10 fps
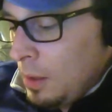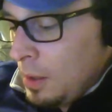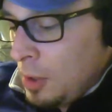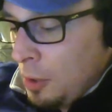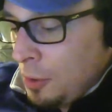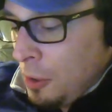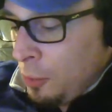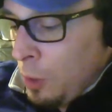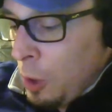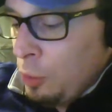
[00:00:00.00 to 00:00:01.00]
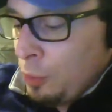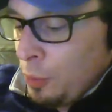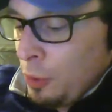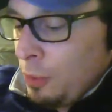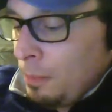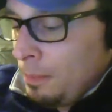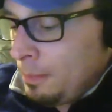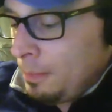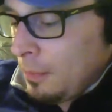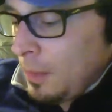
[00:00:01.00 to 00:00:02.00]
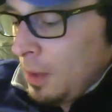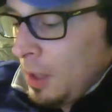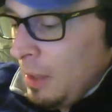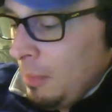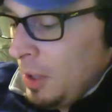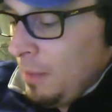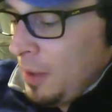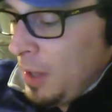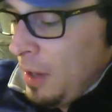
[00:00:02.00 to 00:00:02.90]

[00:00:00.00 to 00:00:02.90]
It's called the throne room. And he believed that